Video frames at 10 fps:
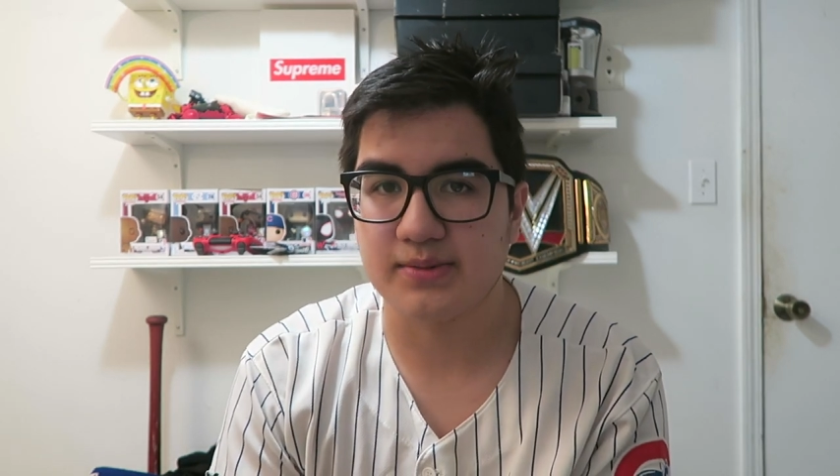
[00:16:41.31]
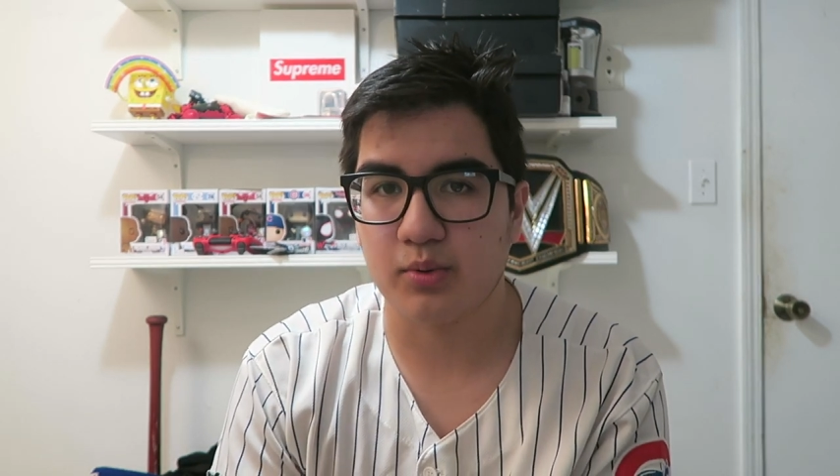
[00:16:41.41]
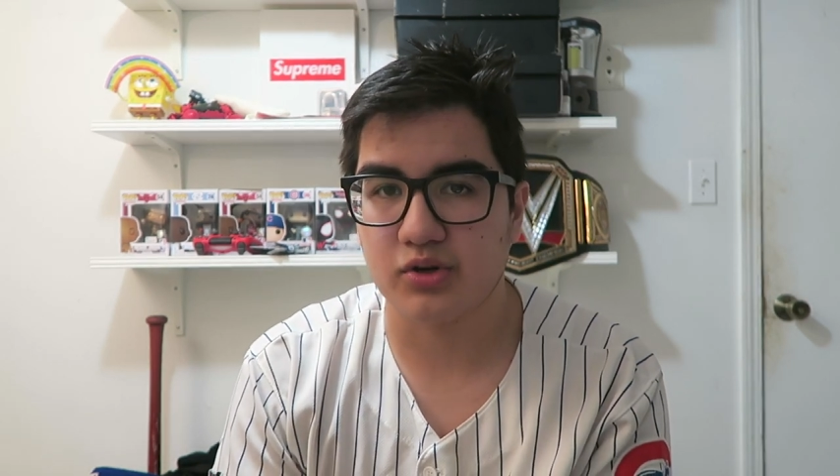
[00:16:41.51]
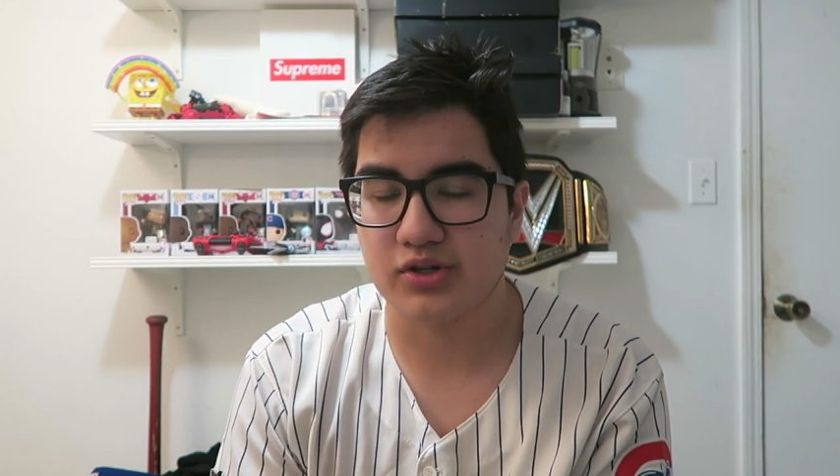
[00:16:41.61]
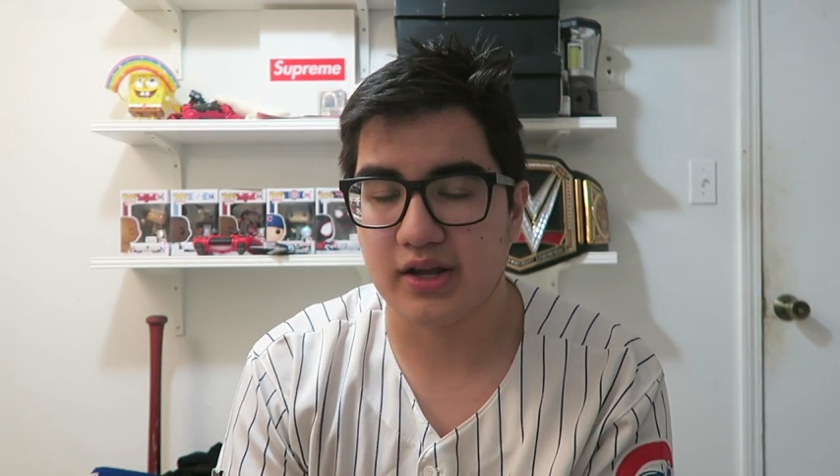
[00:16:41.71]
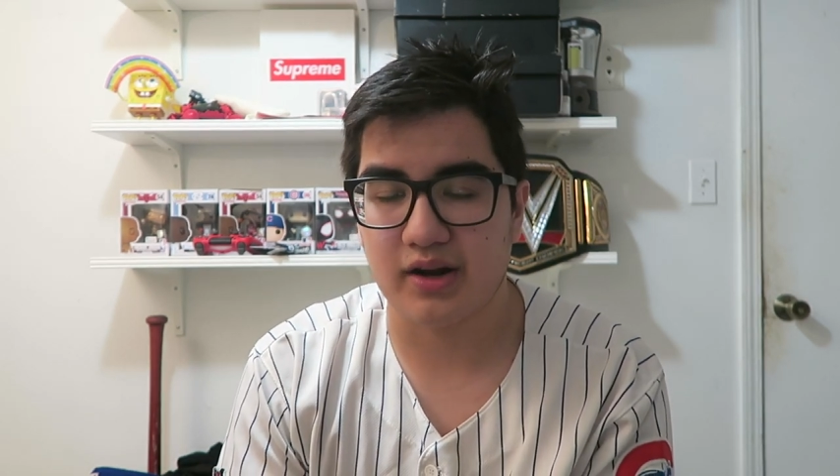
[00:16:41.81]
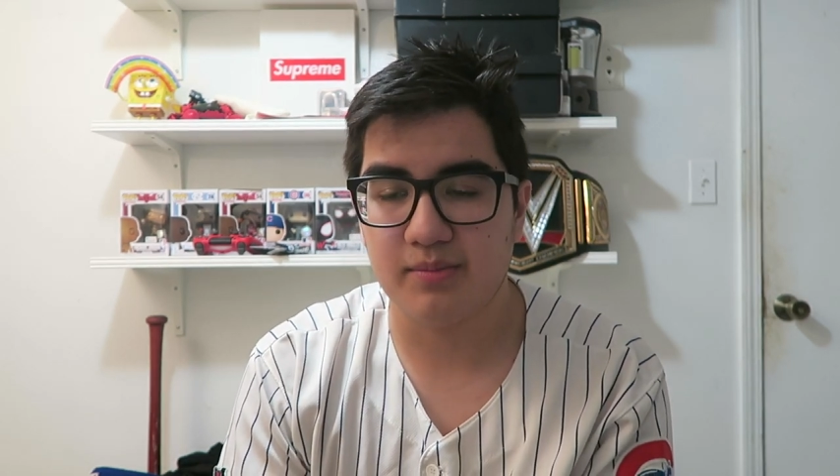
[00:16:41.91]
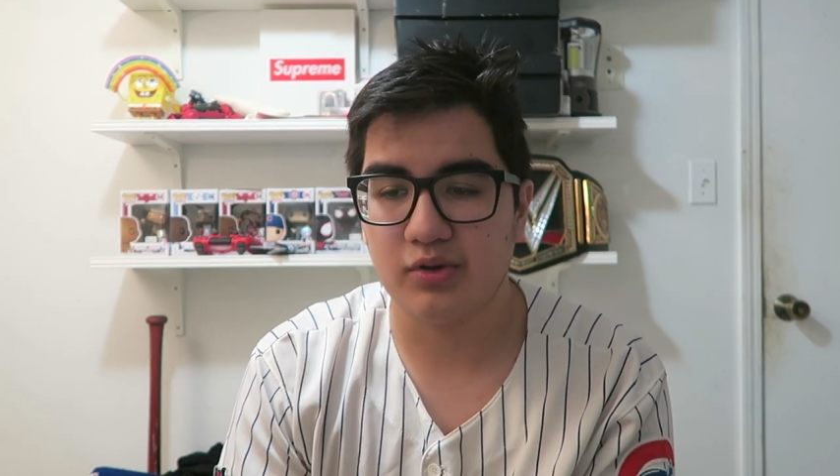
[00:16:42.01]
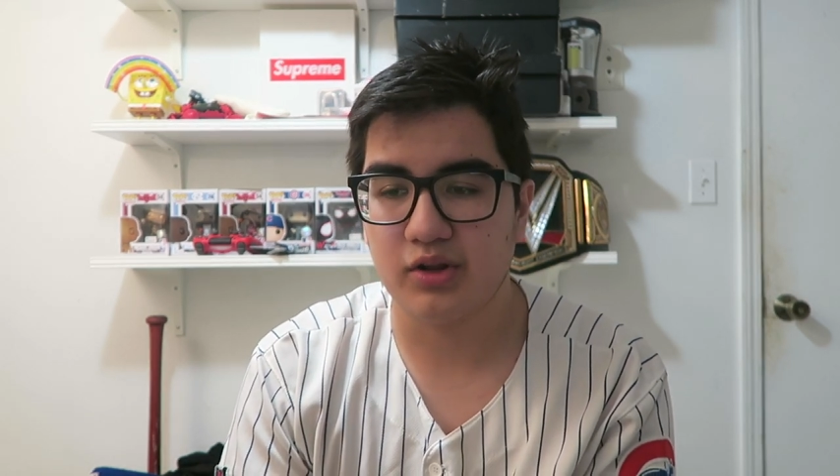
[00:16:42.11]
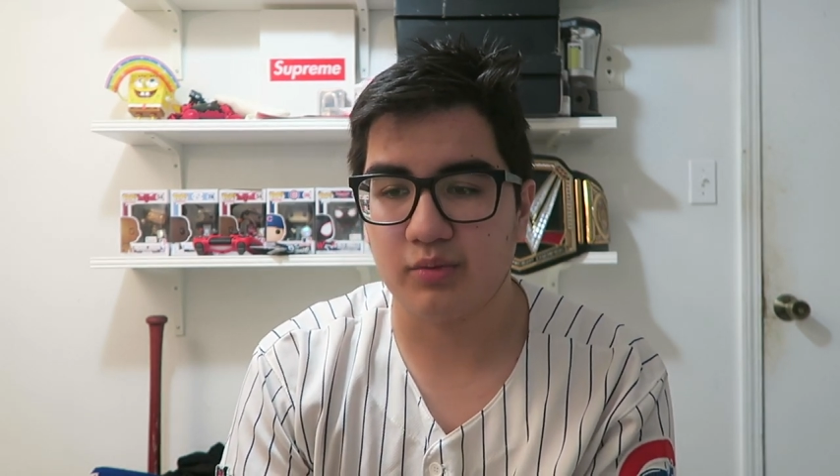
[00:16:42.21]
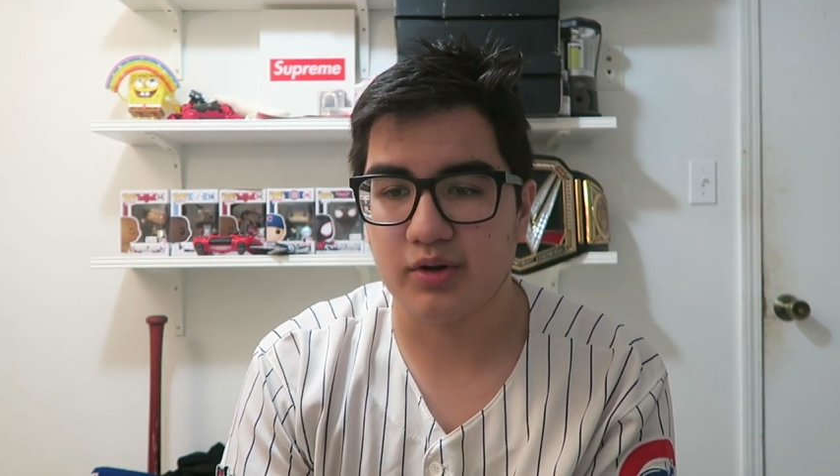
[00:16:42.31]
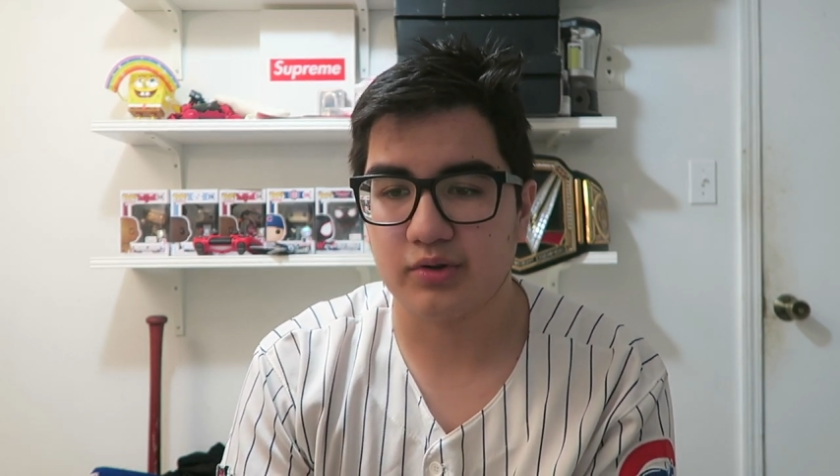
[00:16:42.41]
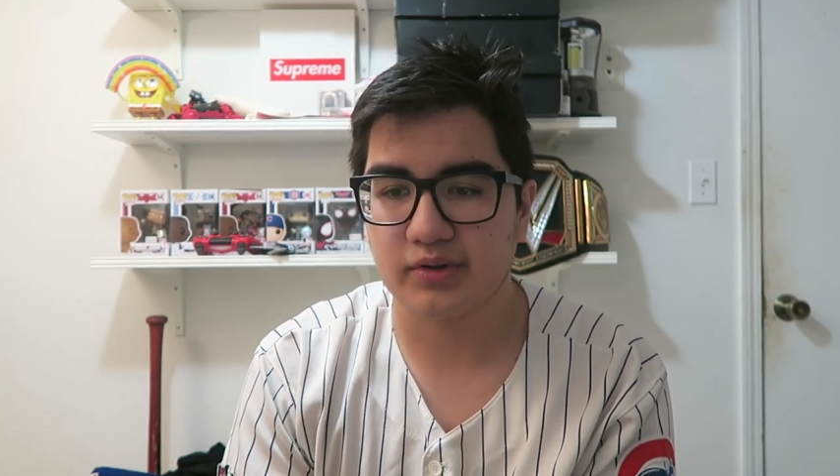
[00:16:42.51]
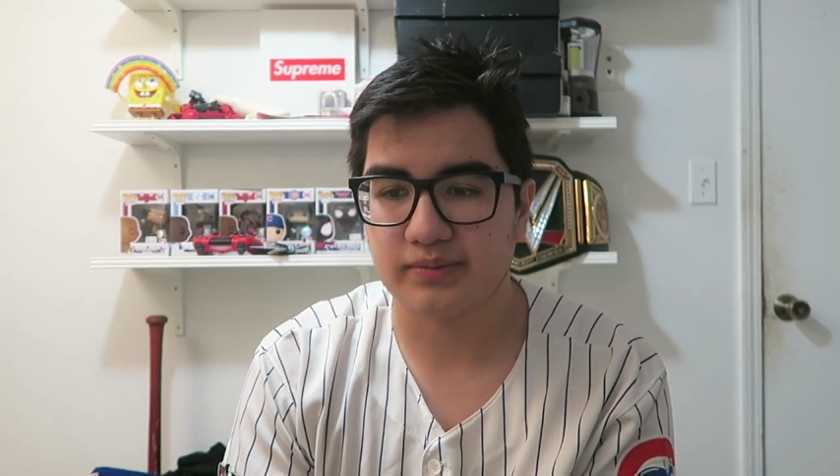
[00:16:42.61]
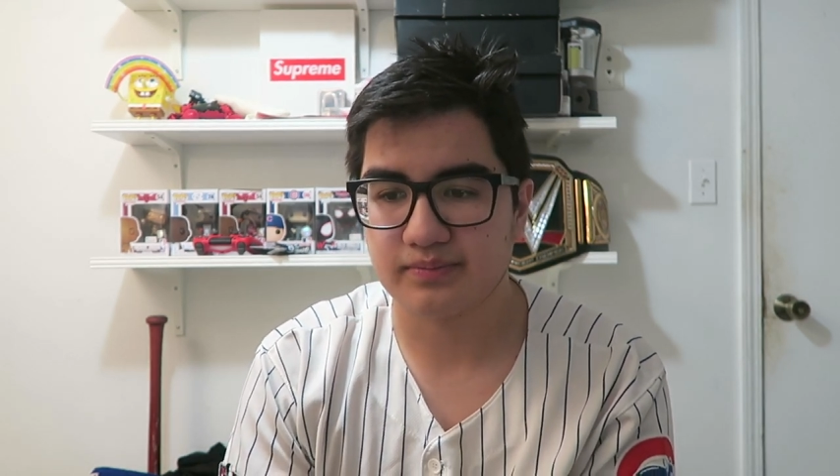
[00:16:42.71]
sports channel. I'm really
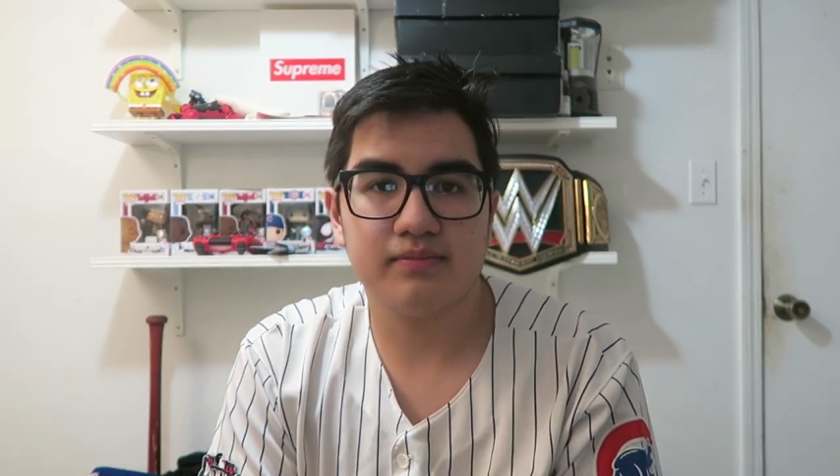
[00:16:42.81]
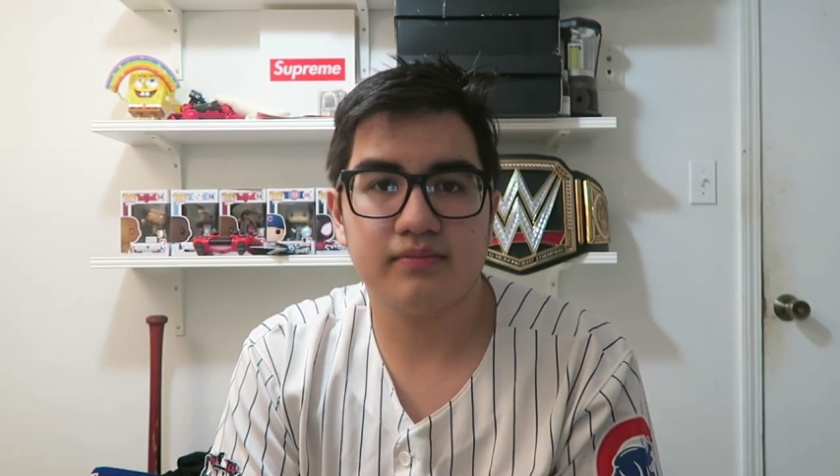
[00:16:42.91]
wondering.